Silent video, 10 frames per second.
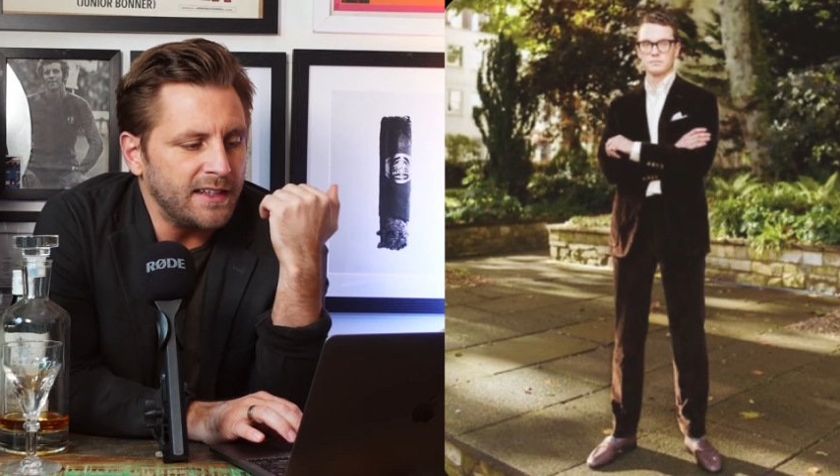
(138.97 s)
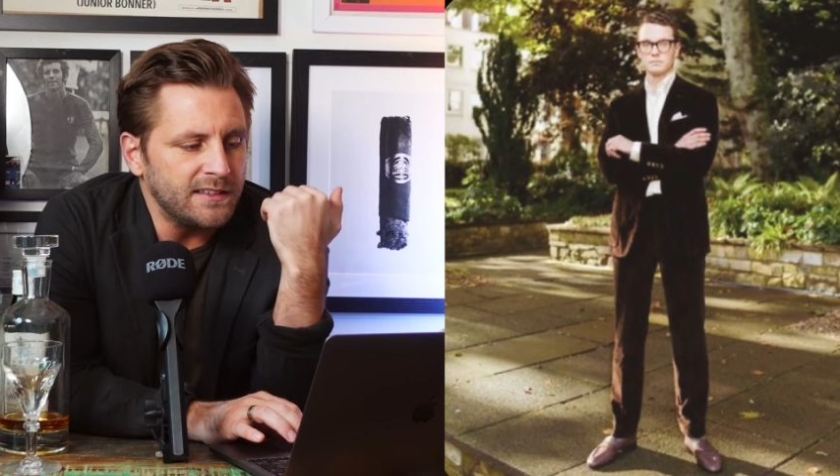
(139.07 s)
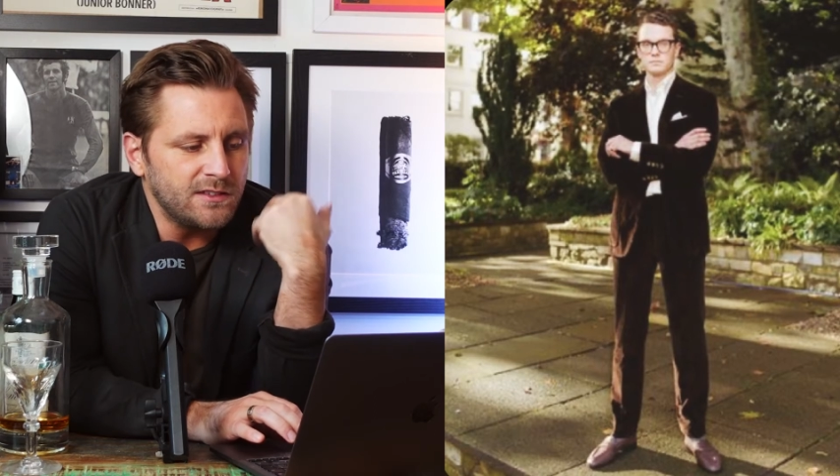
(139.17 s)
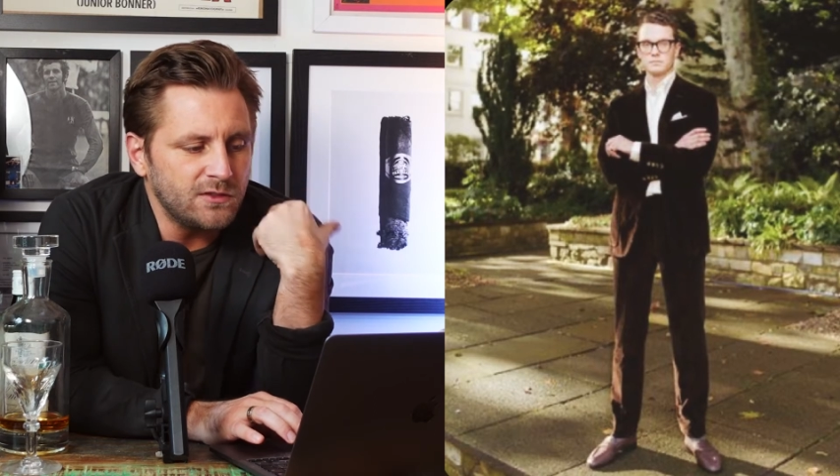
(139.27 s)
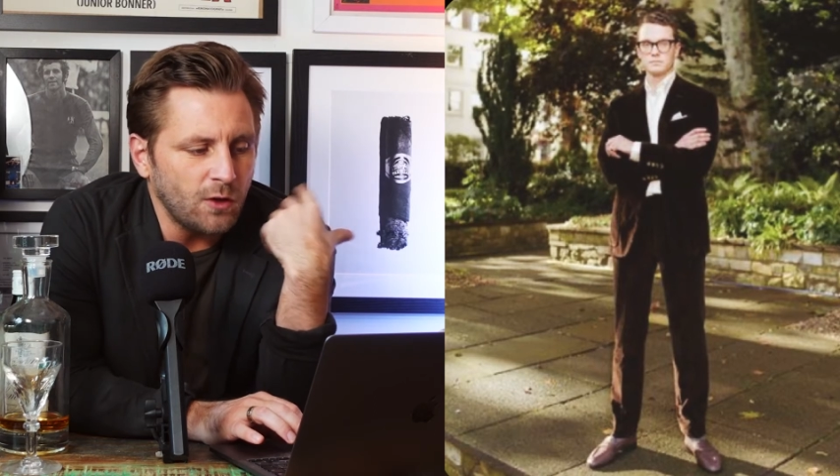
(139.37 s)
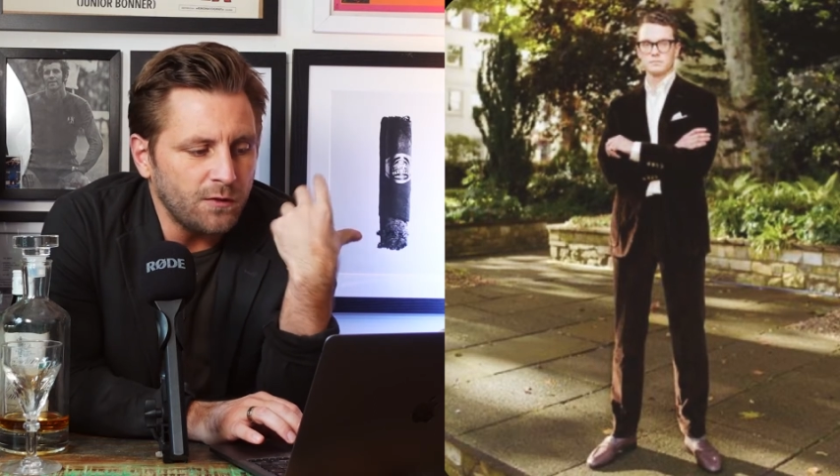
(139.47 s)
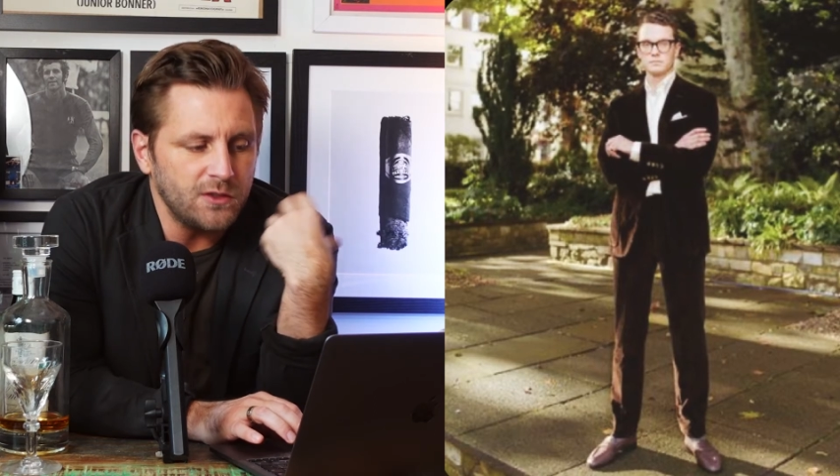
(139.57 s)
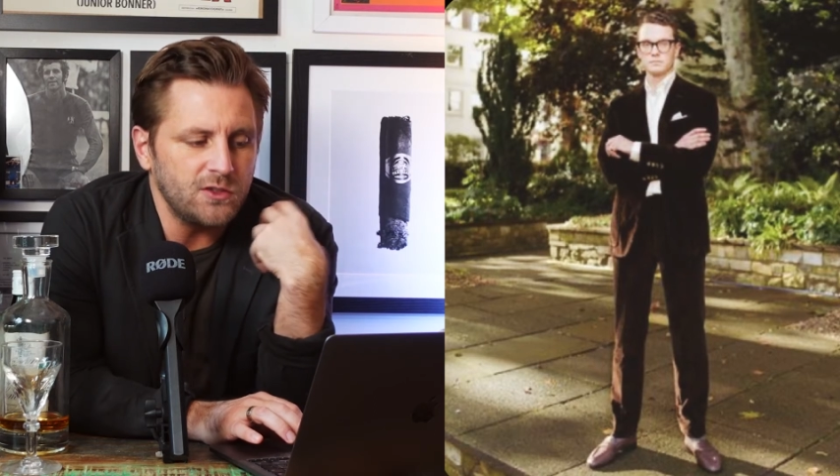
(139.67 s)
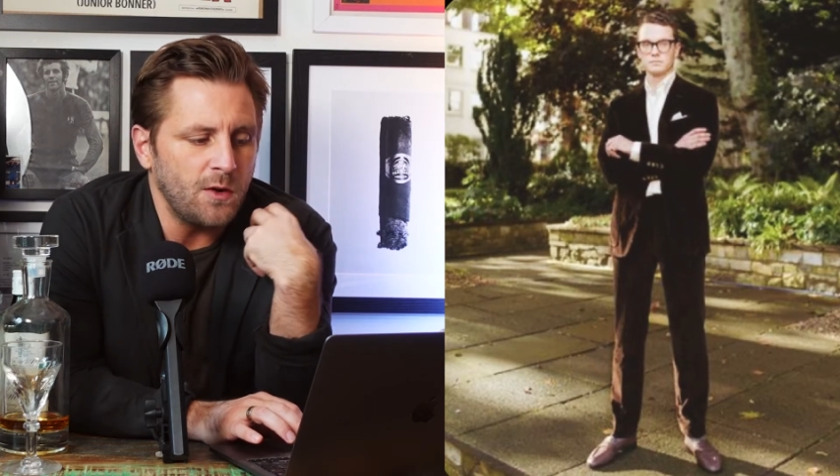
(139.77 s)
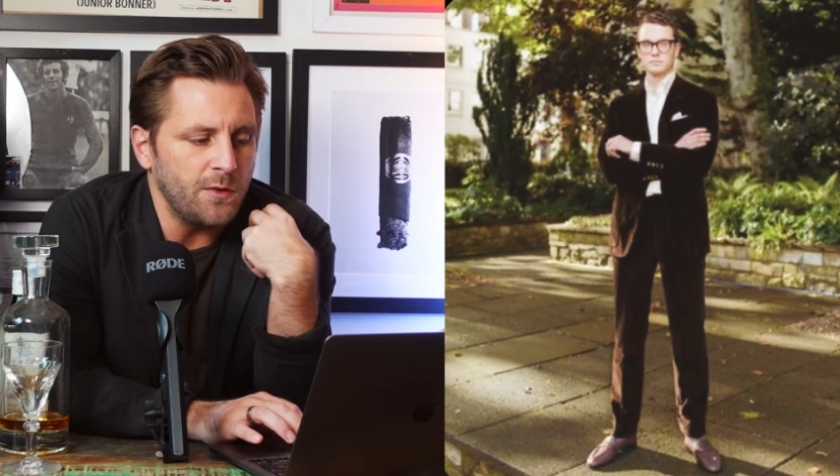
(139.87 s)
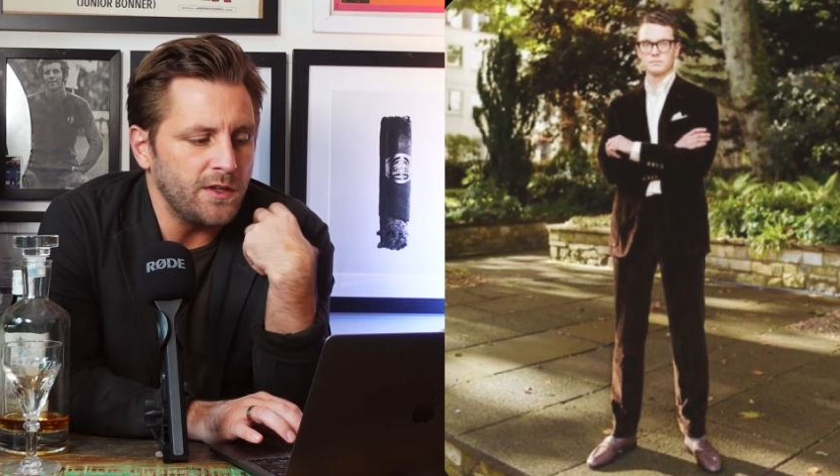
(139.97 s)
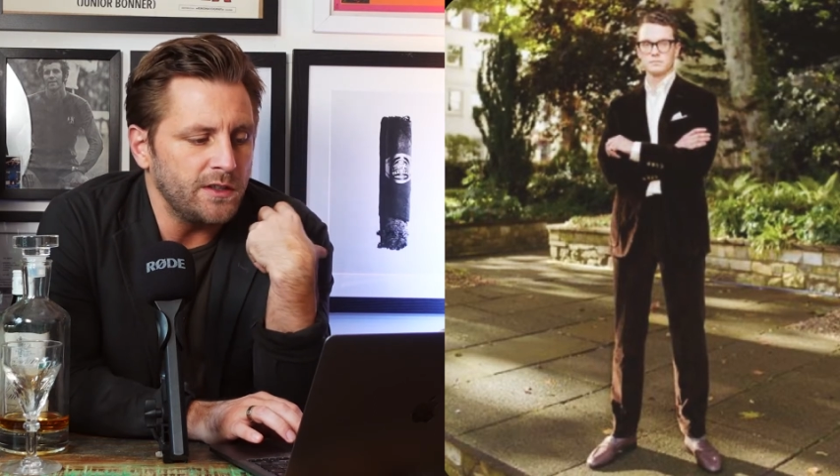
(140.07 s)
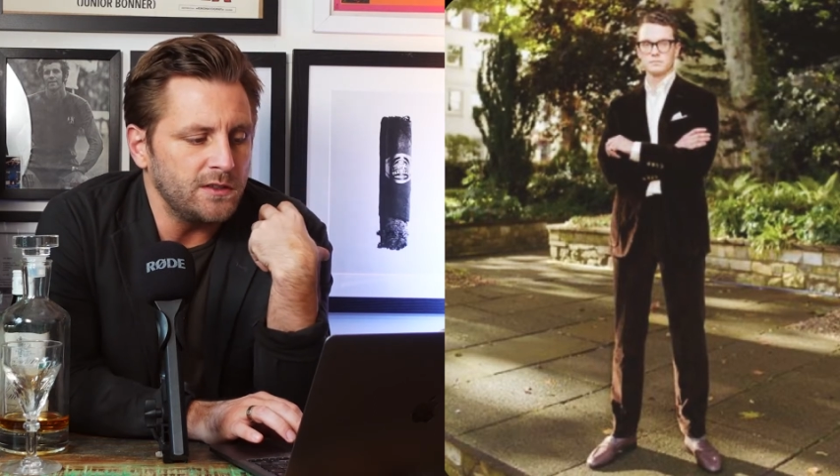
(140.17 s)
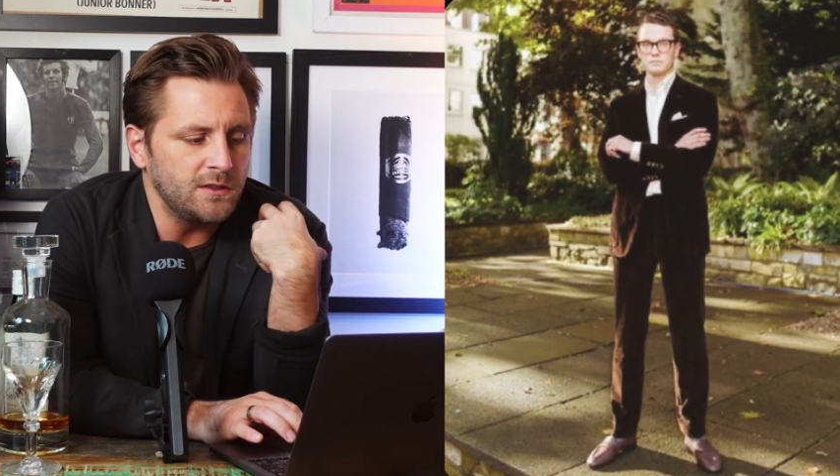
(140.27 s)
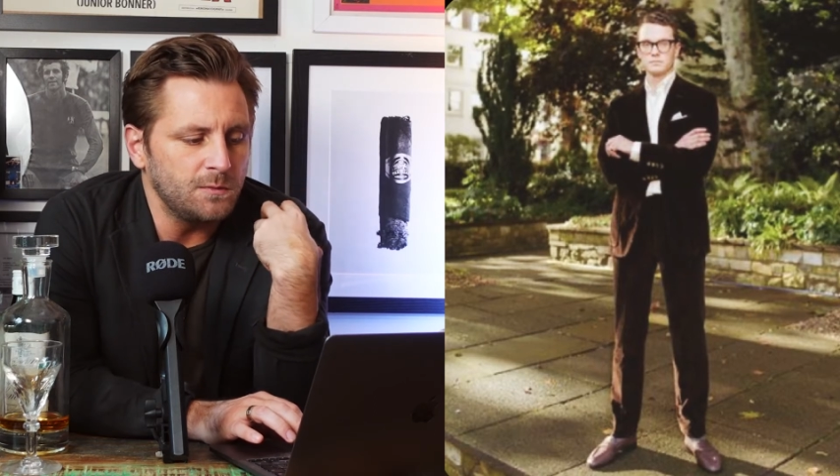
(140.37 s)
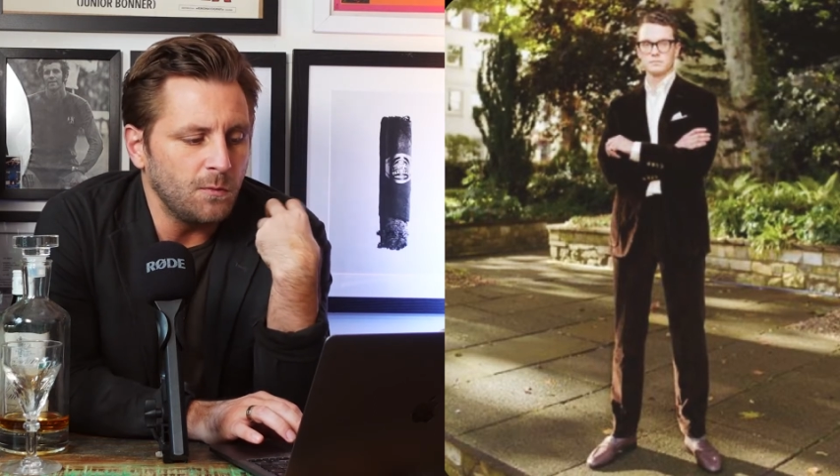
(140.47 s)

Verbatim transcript: is softer shoulders,